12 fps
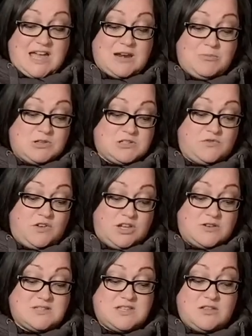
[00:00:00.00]
animals for
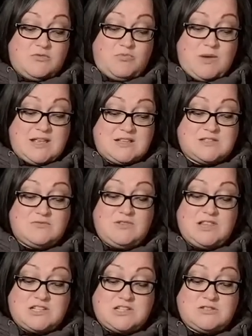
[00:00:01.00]
use in the week's
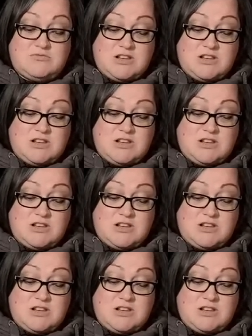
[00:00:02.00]
religious